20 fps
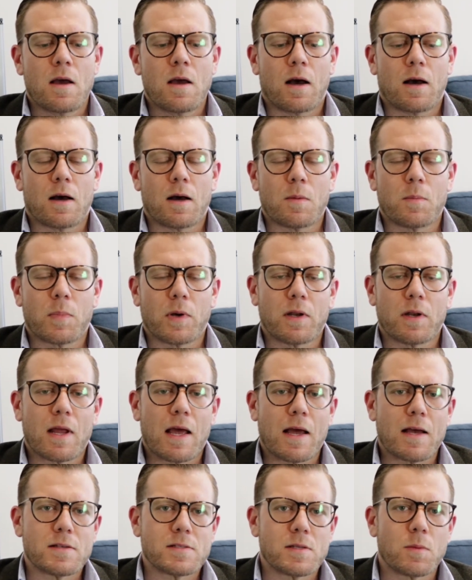Uh, but
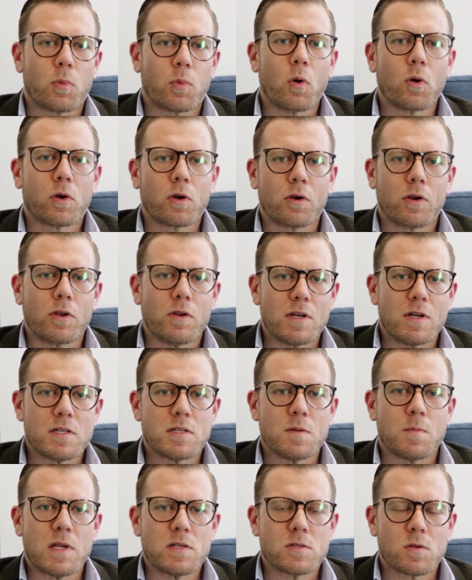as a broker, you need
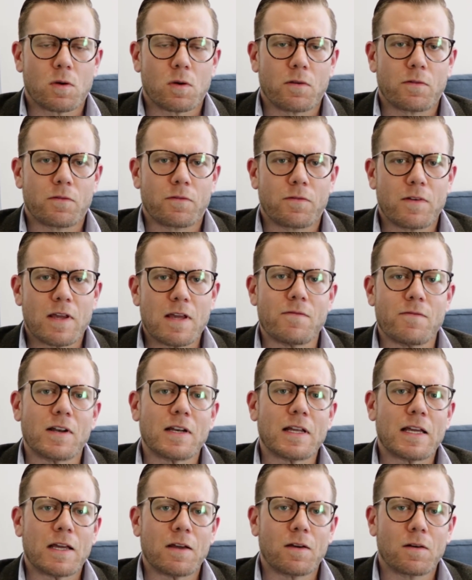to be sort of
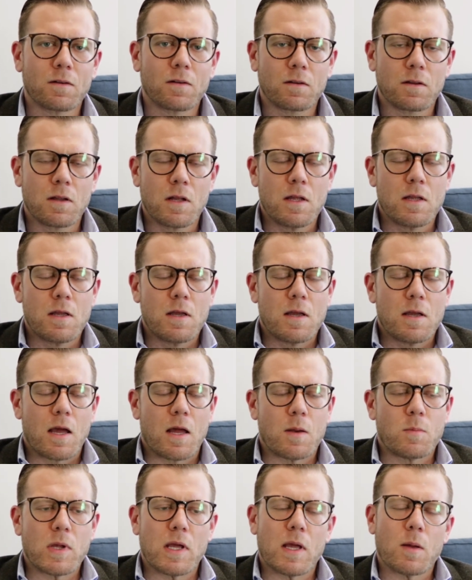even keel
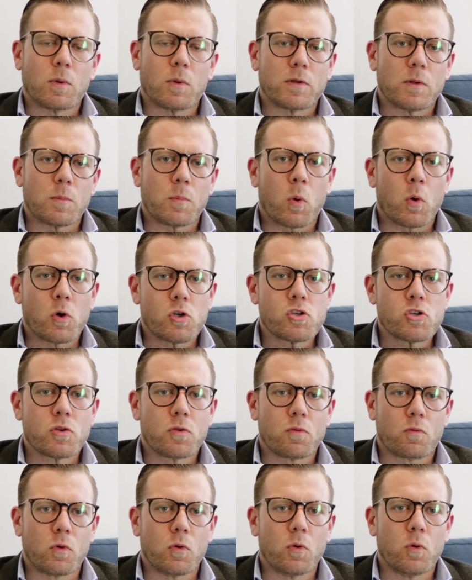and be able to push
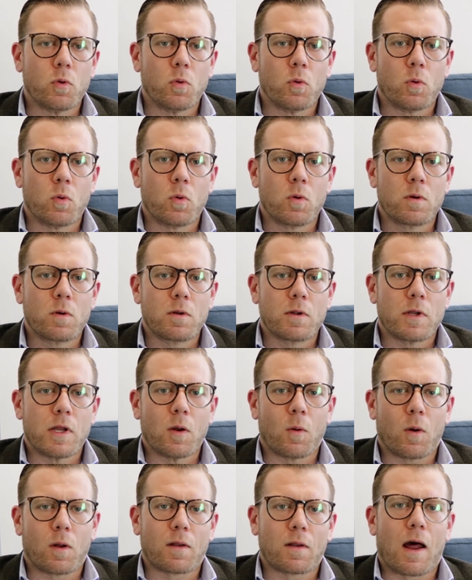through you
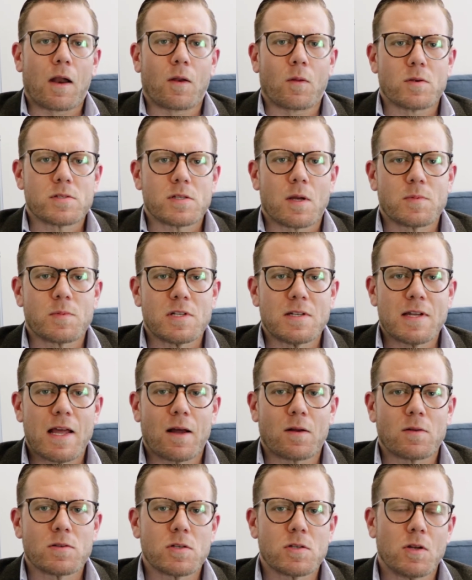know a lot of those ups and
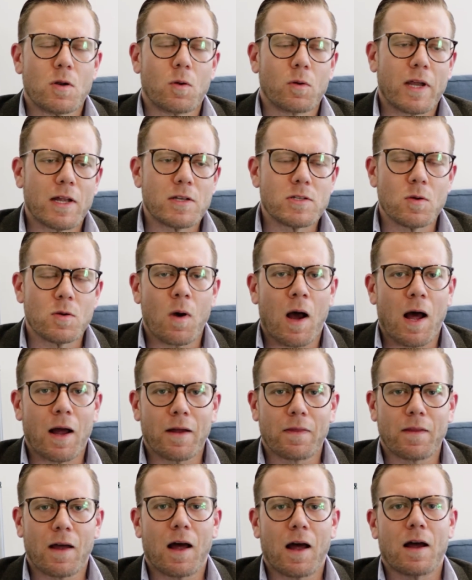downs. So you don't get too high
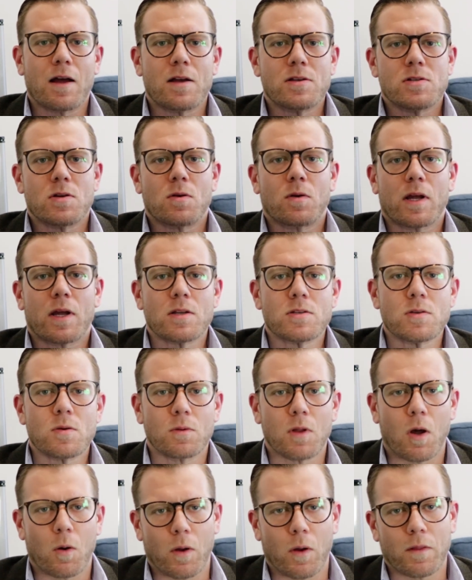on the highs, you don't get too
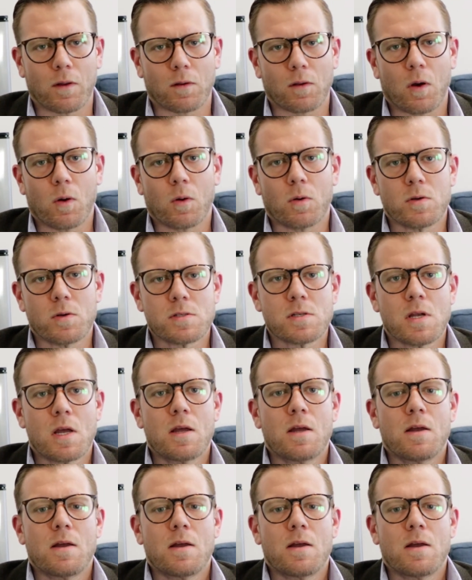low on the lows.